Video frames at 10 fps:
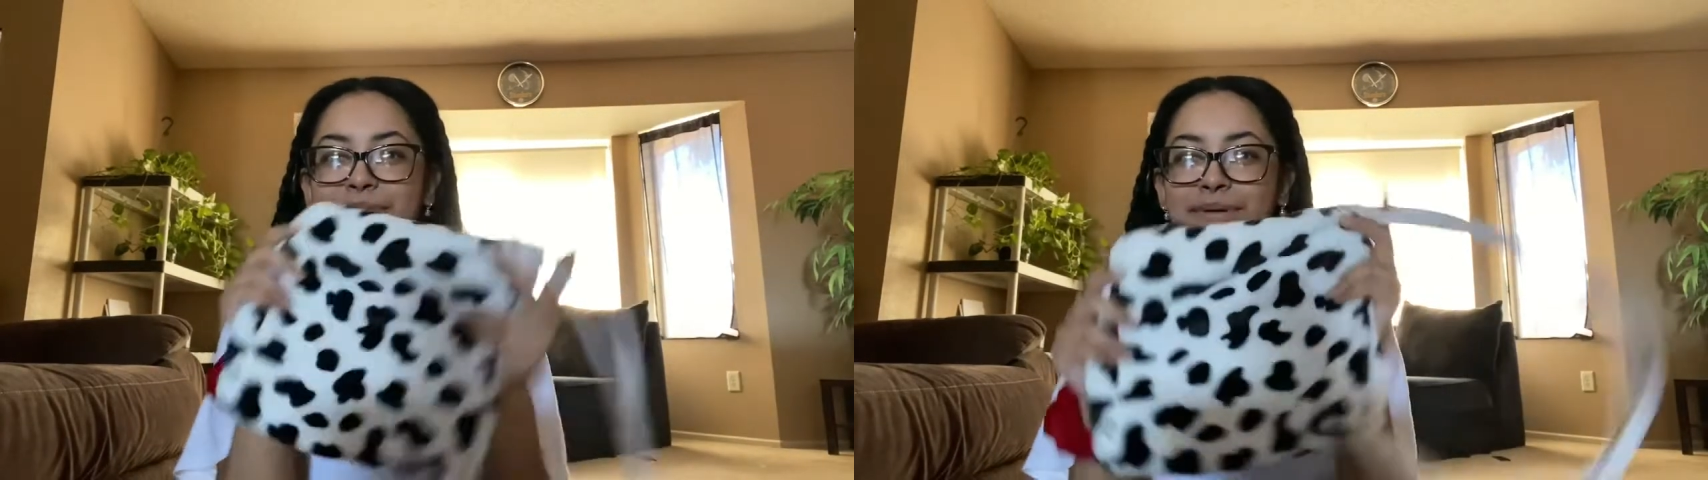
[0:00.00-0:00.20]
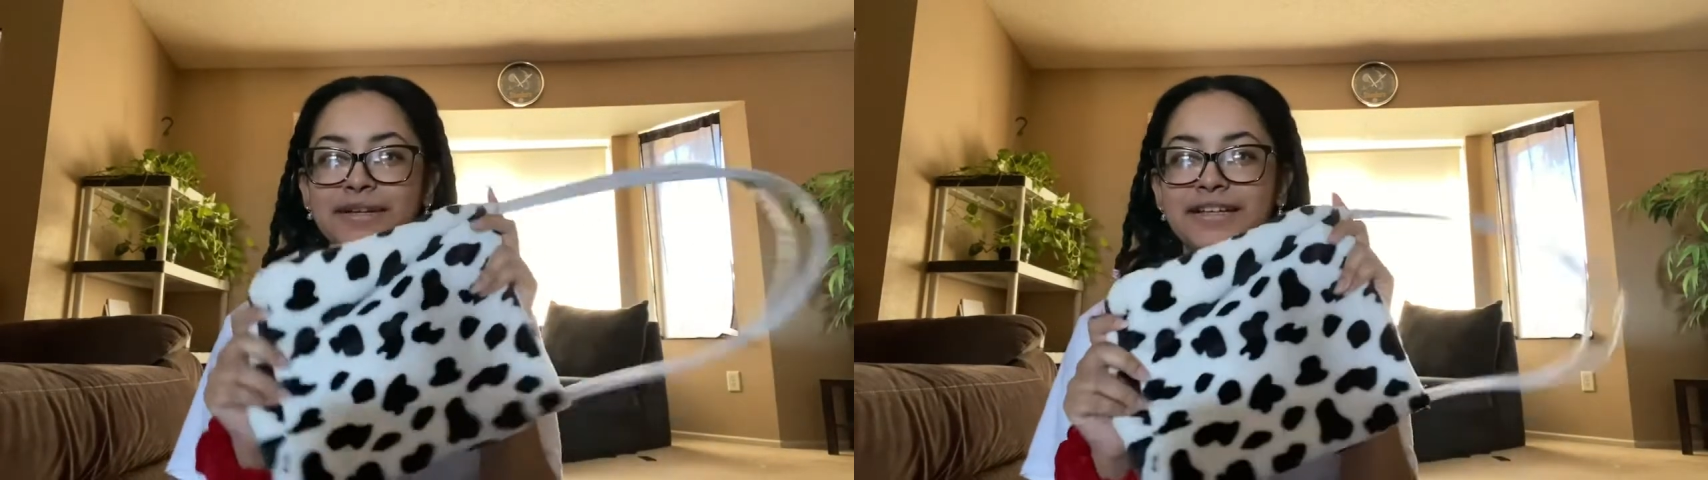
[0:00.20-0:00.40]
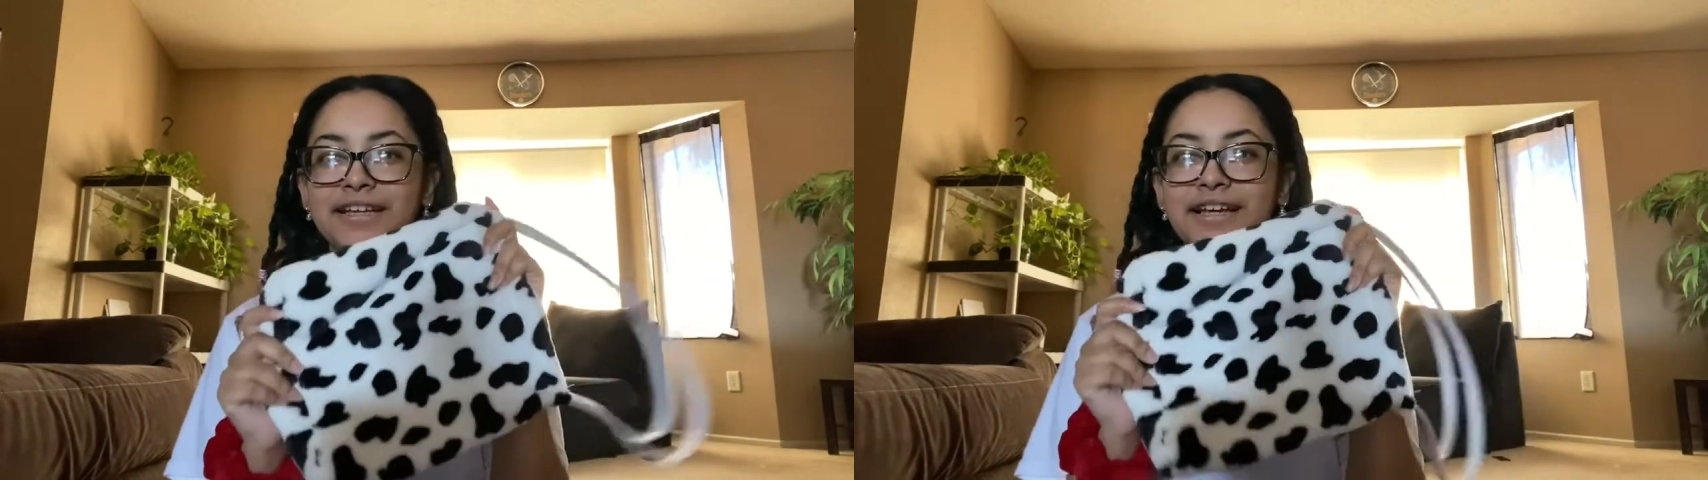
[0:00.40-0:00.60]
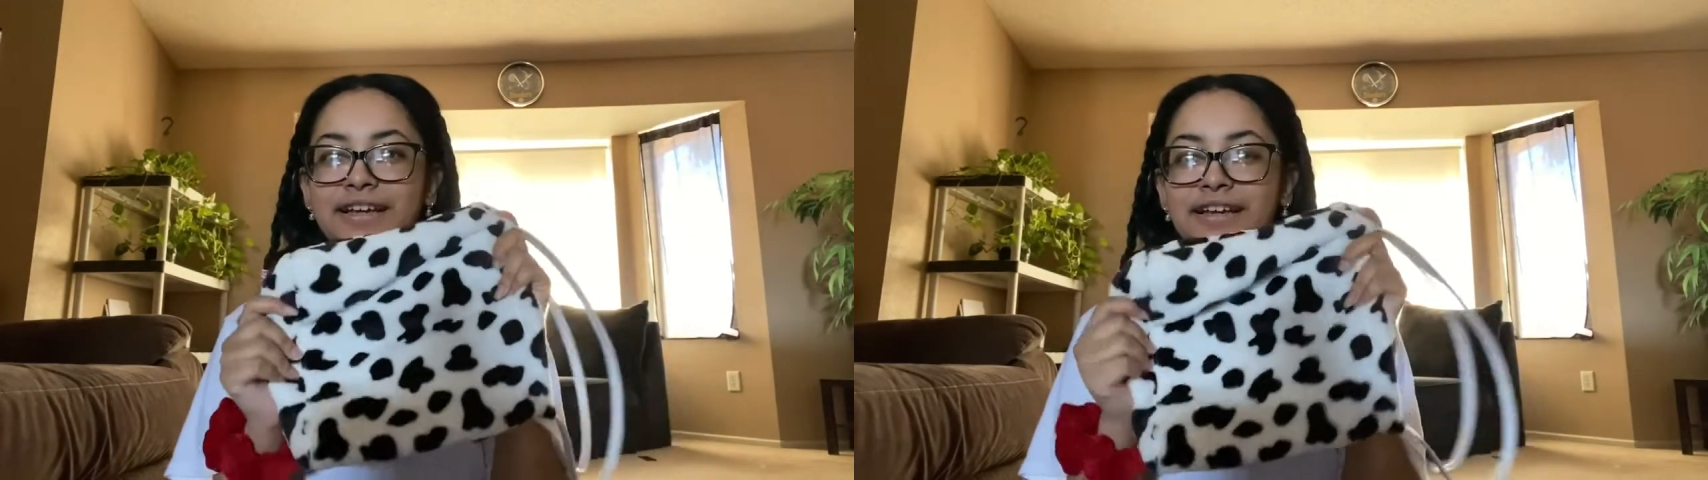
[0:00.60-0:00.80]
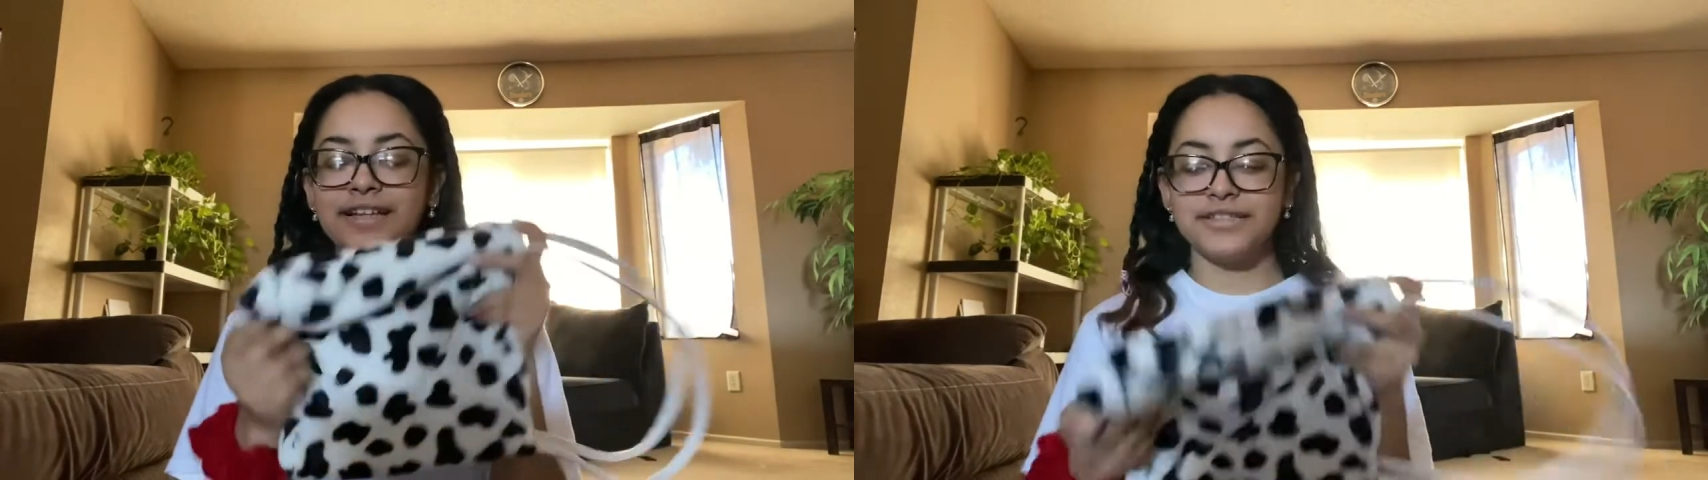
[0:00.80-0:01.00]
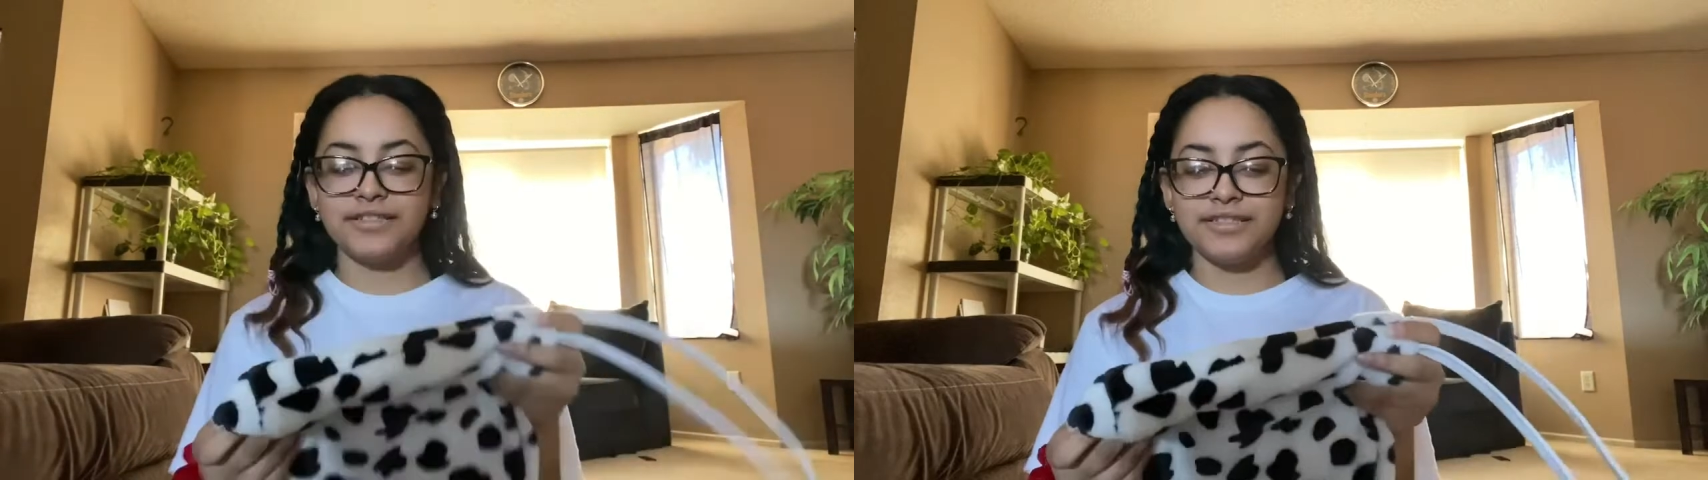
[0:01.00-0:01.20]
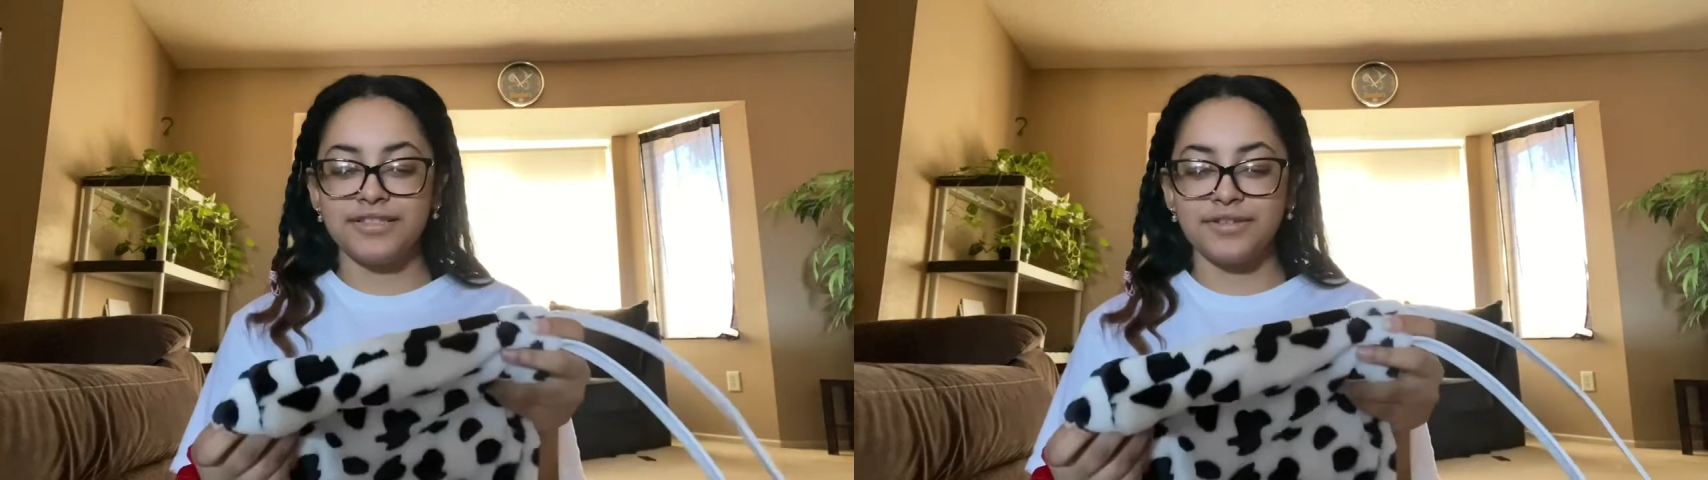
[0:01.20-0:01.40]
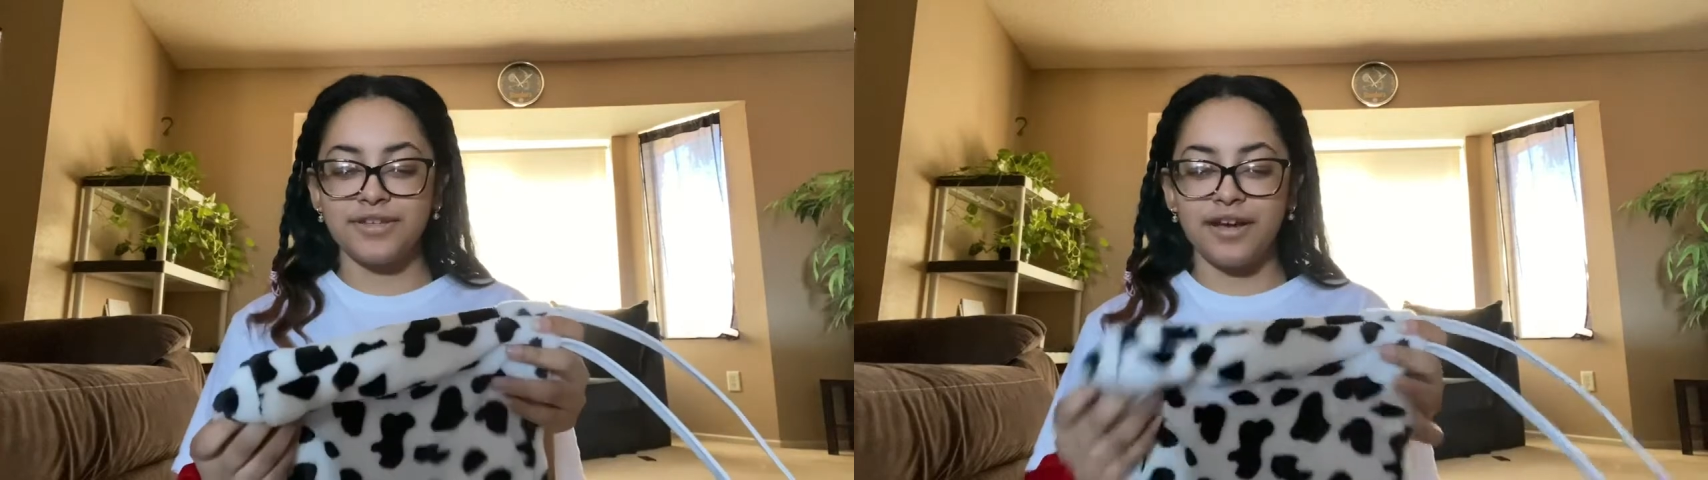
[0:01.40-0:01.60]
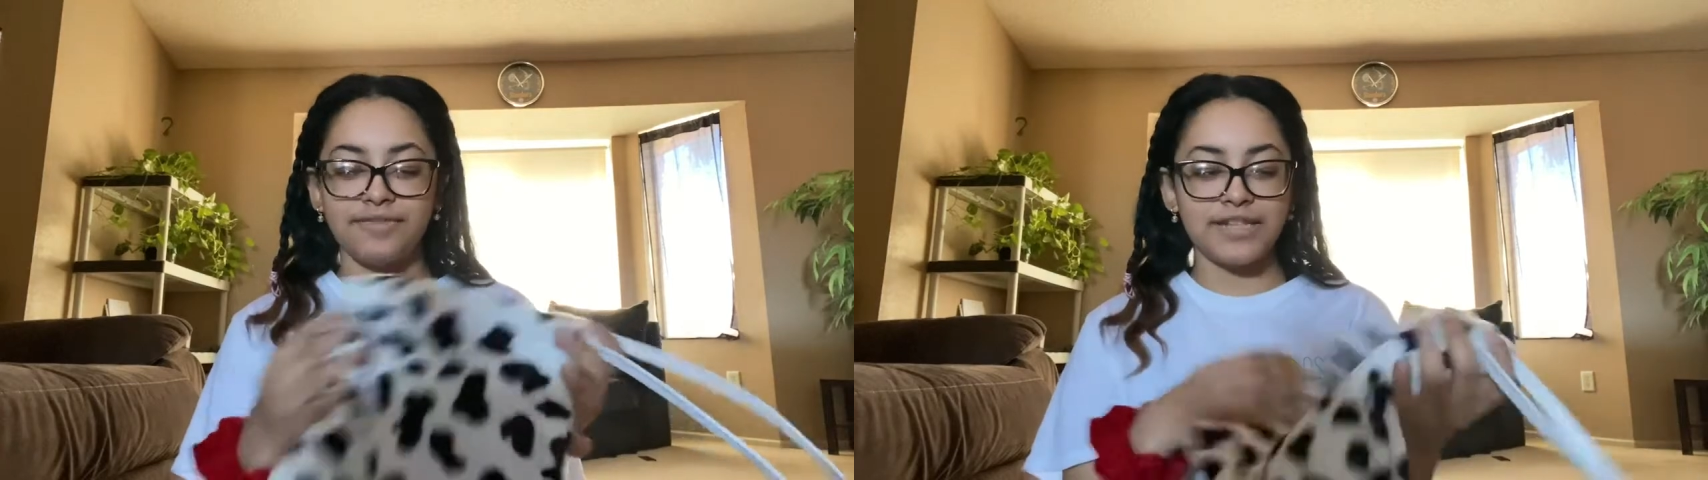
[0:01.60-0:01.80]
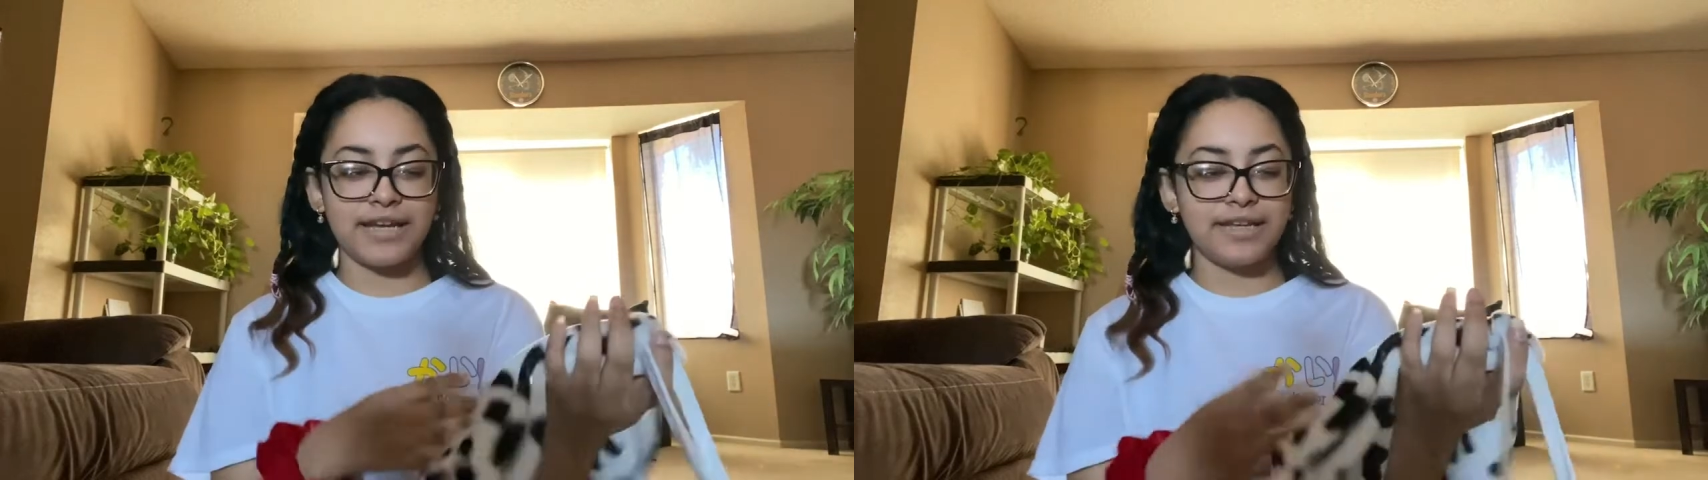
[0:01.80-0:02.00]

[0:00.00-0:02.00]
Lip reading: but it's literally so soft.